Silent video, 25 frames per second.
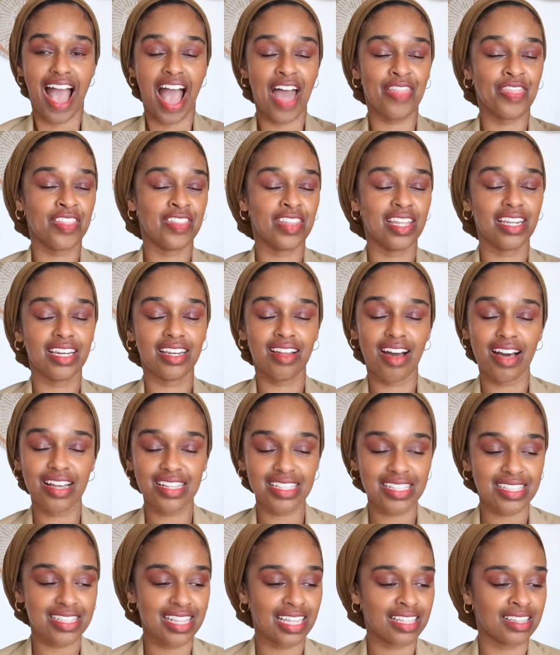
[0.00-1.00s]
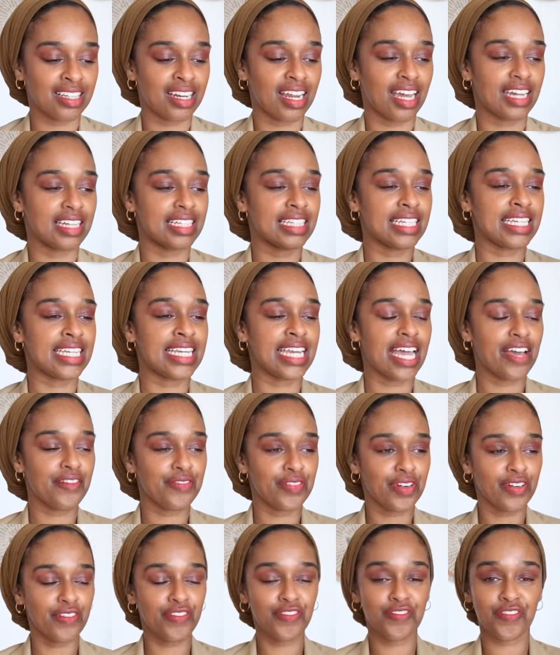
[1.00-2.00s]
And then the last thing that I
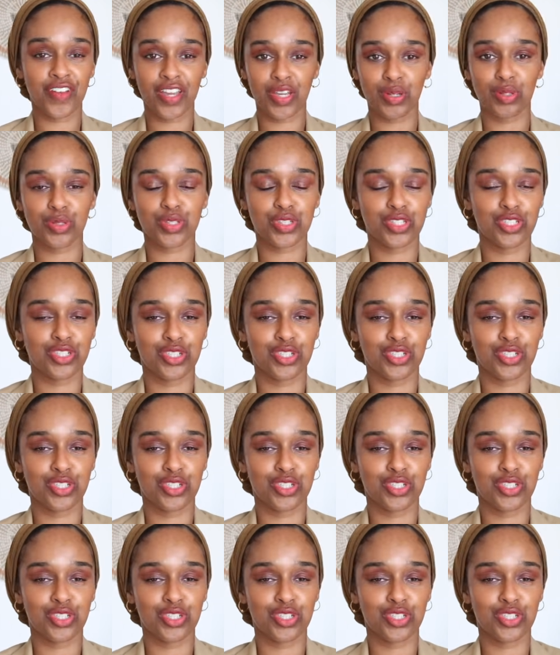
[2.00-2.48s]
never fail to